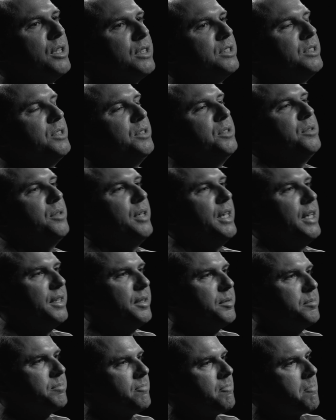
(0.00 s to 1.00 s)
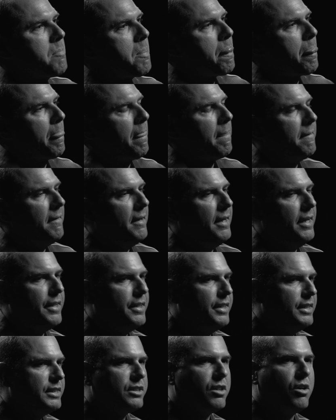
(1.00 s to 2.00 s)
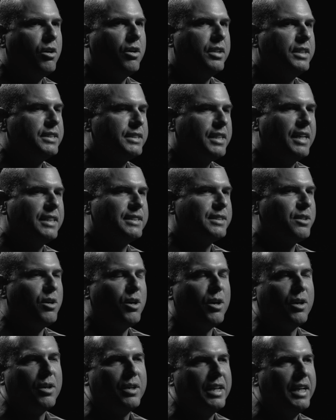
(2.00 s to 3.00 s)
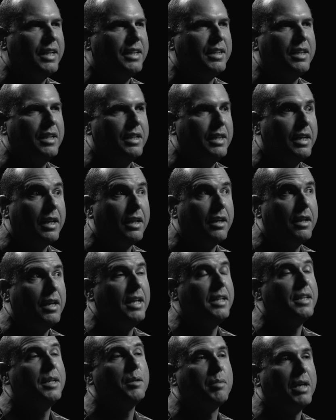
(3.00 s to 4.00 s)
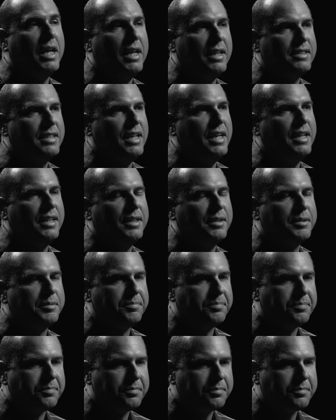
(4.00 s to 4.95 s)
drugs to, and, and his car, this guy's car, he ended, it ended up getting taken.